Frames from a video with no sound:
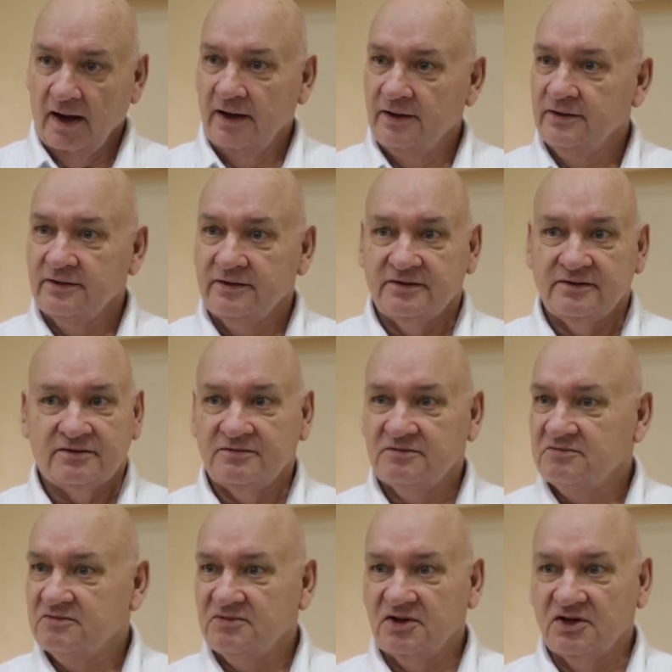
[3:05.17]
and
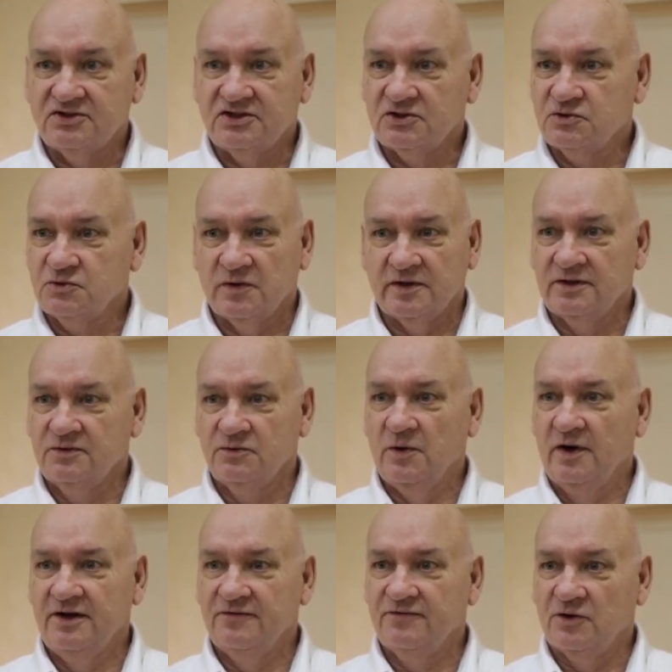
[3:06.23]
they just wasn't
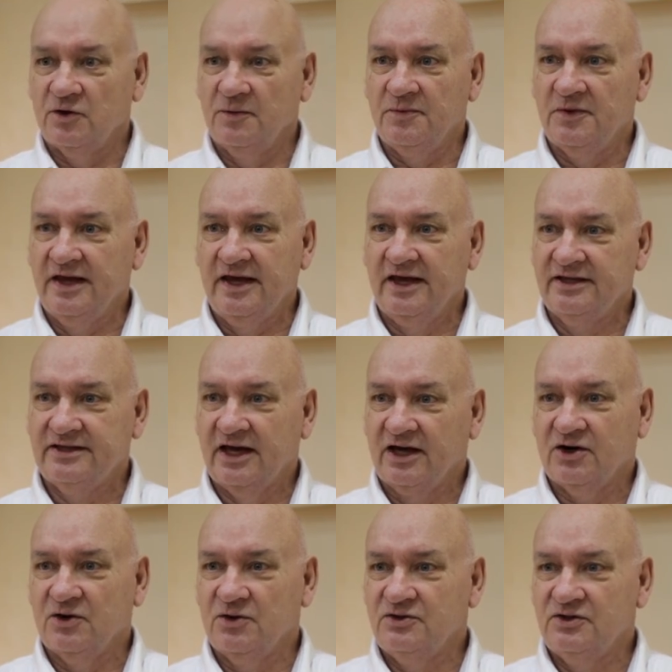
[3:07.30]
ready for him. He they
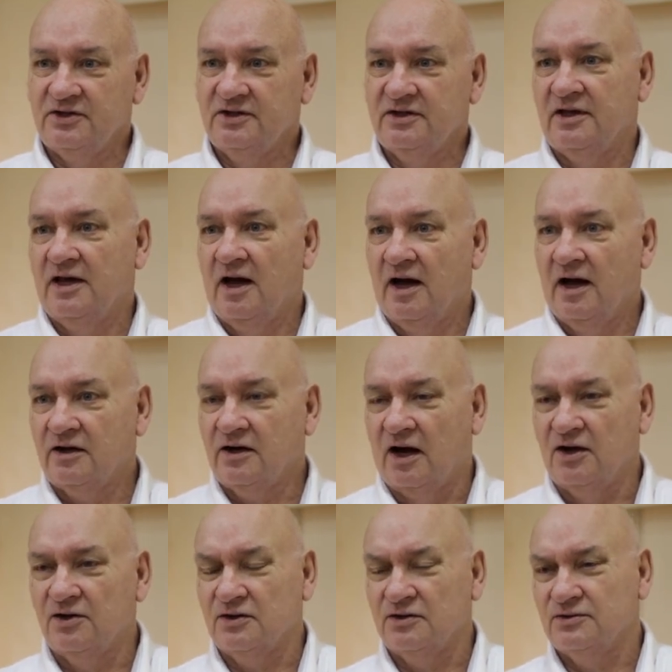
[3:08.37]
couldn't
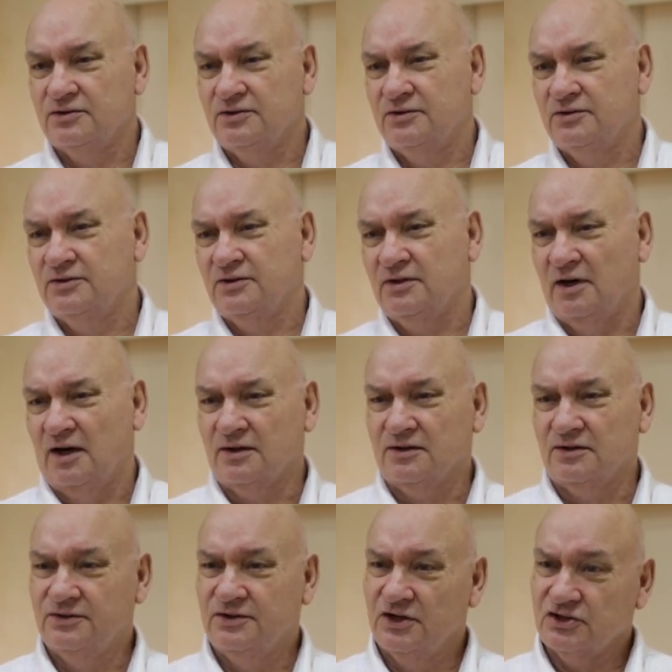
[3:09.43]
contradict
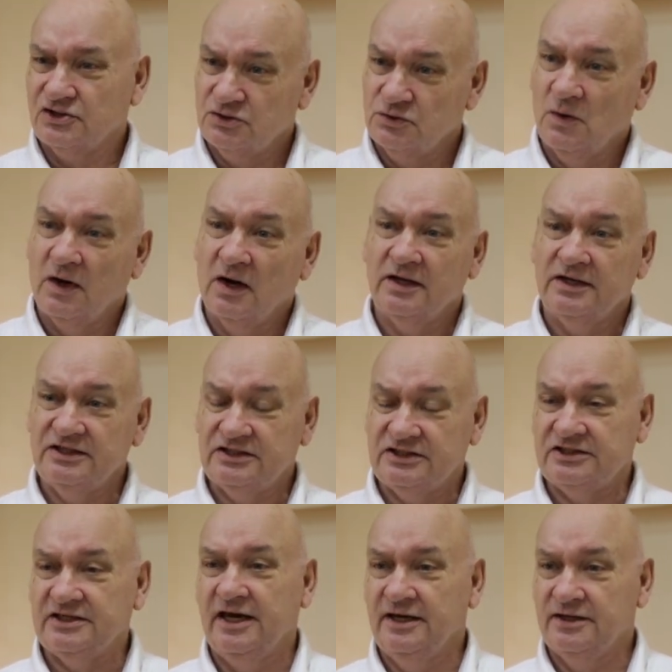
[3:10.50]
what he
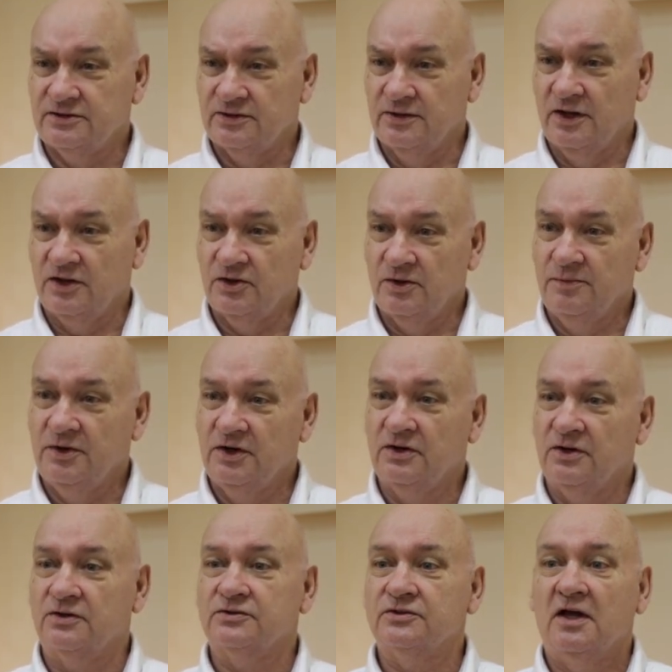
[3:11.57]
says or nothing
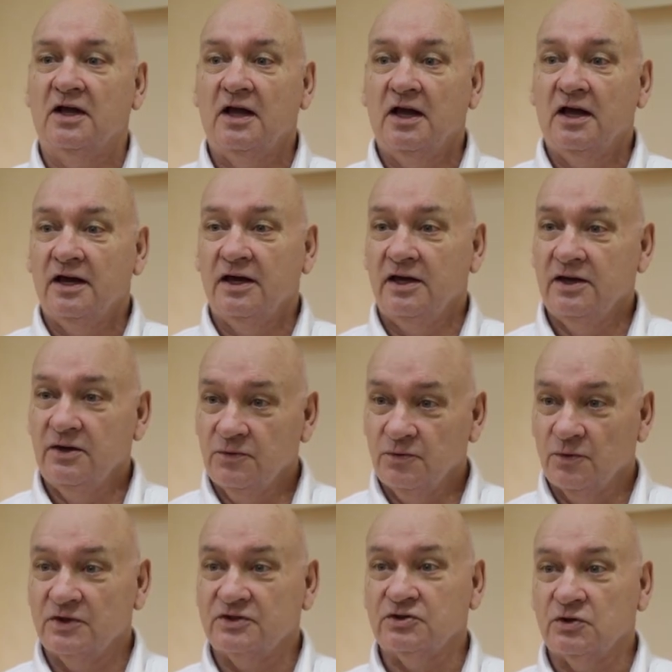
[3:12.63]
because he
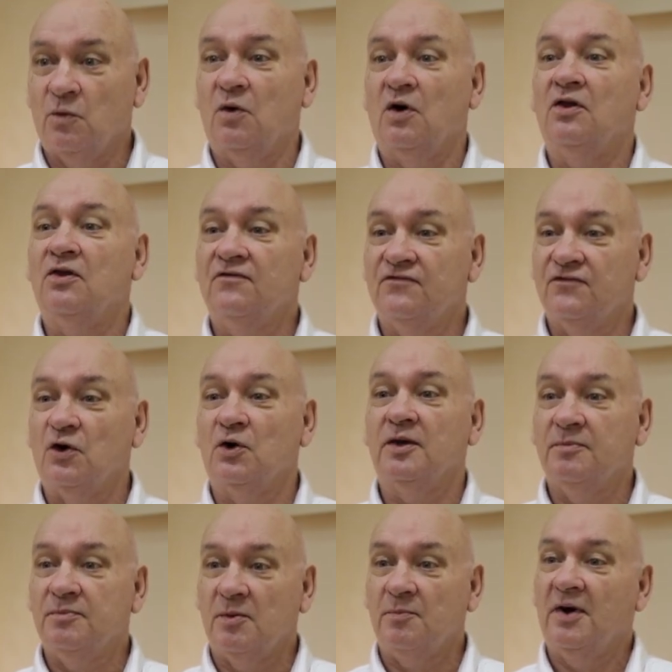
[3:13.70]
was the one
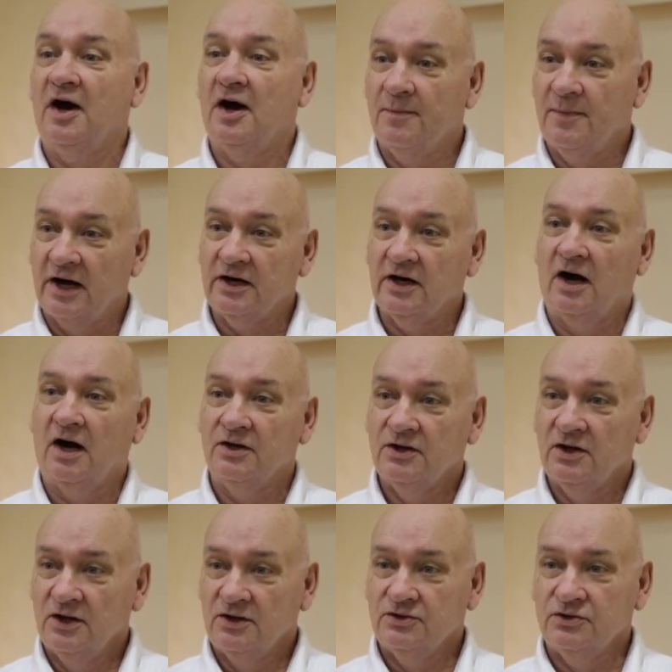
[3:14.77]
fully prepared by God
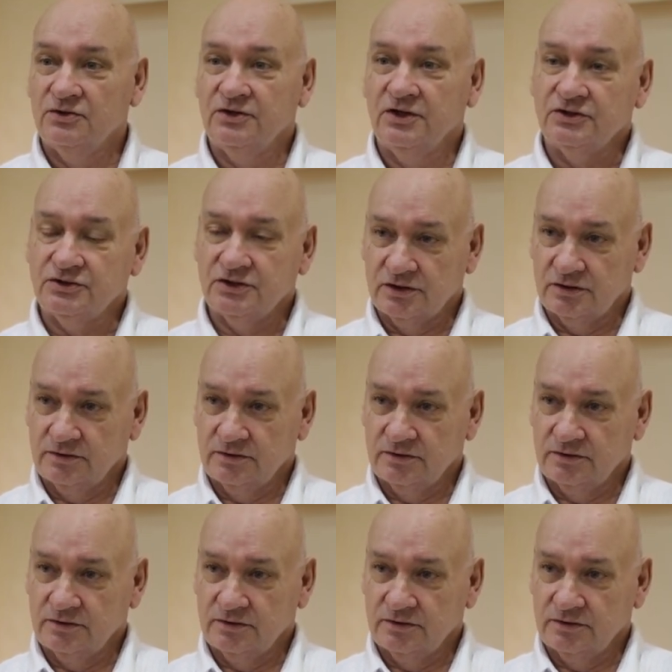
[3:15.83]
to teach